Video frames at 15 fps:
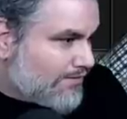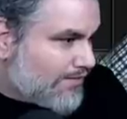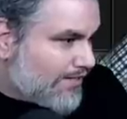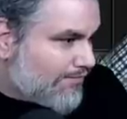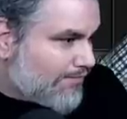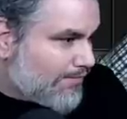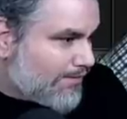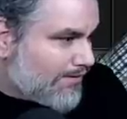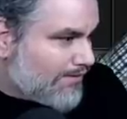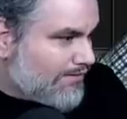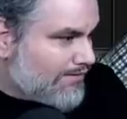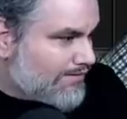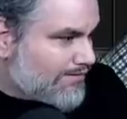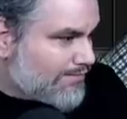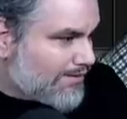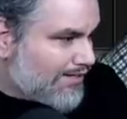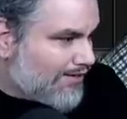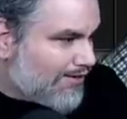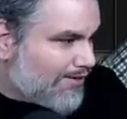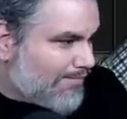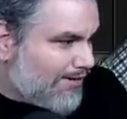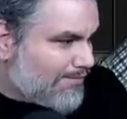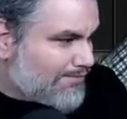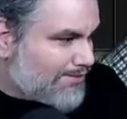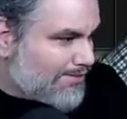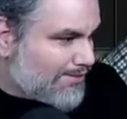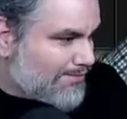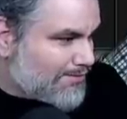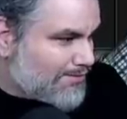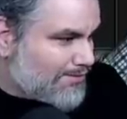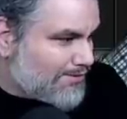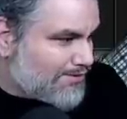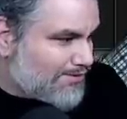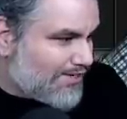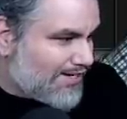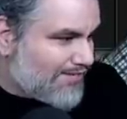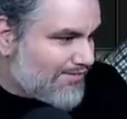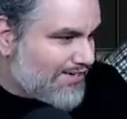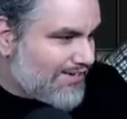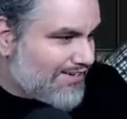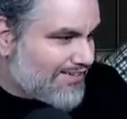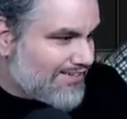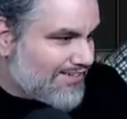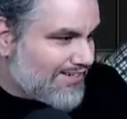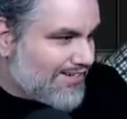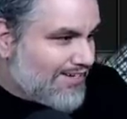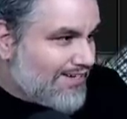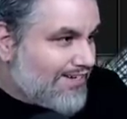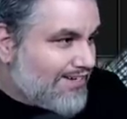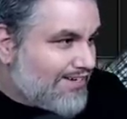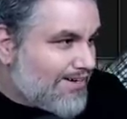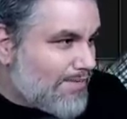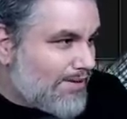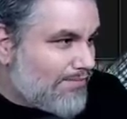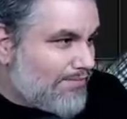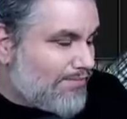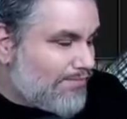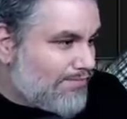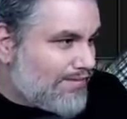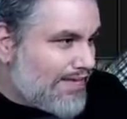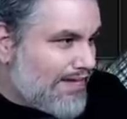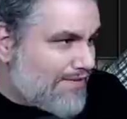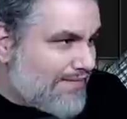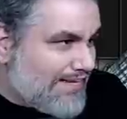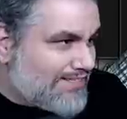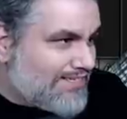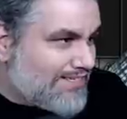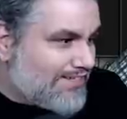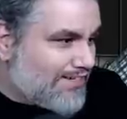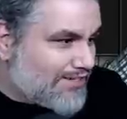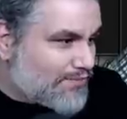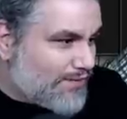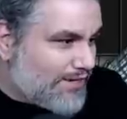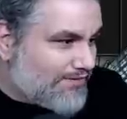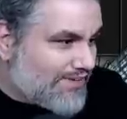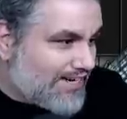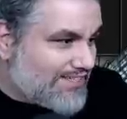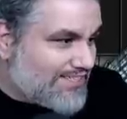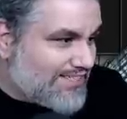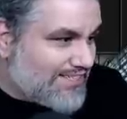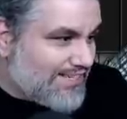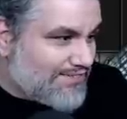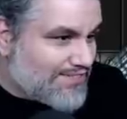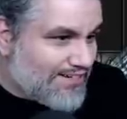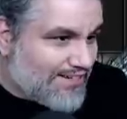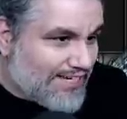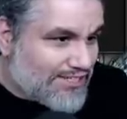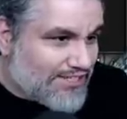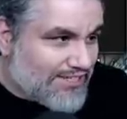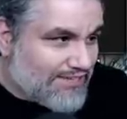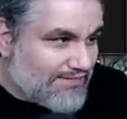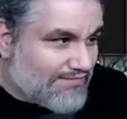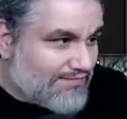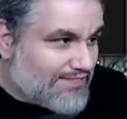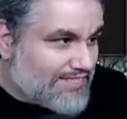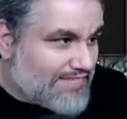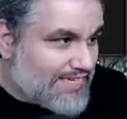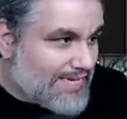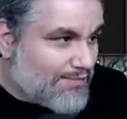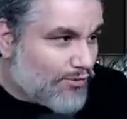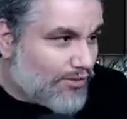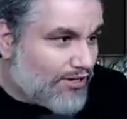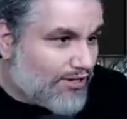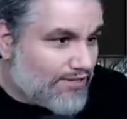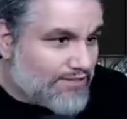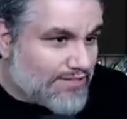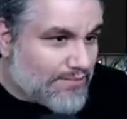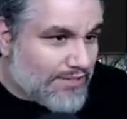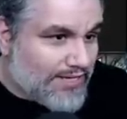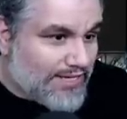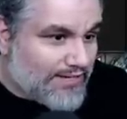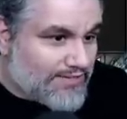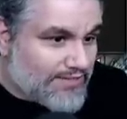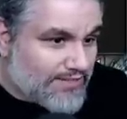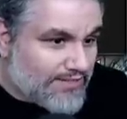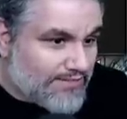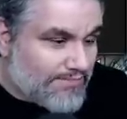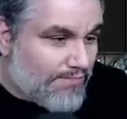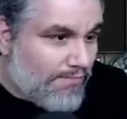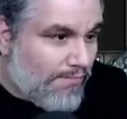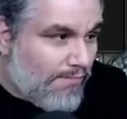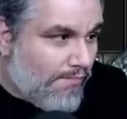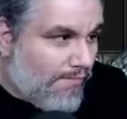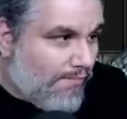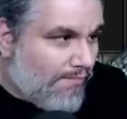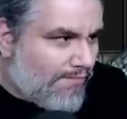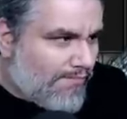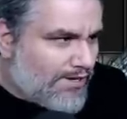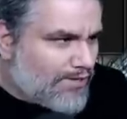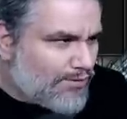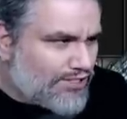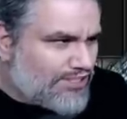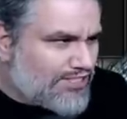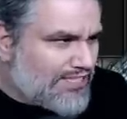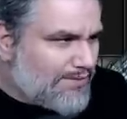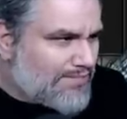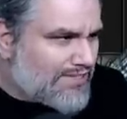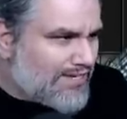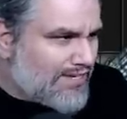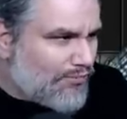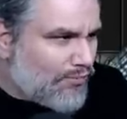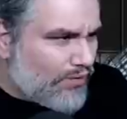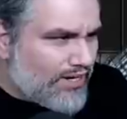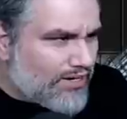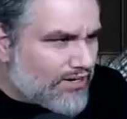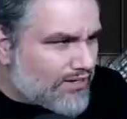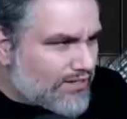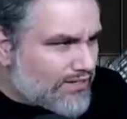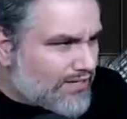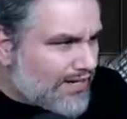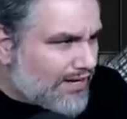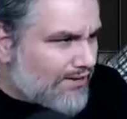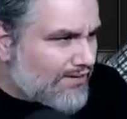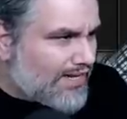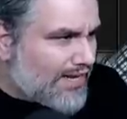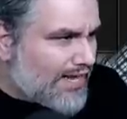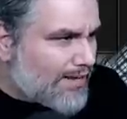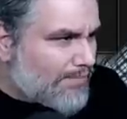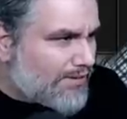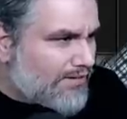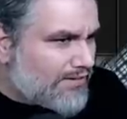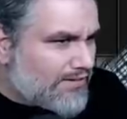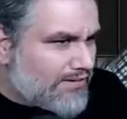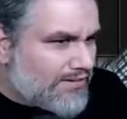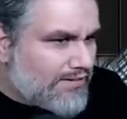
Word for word: Like, if I'm going to lose, I'm going to go on my own terms, which means draw on every card in the. I mean, they have 18 cards. We have 19. They've still actually seen more cards than we have, so. Which seems weird. How did that happen?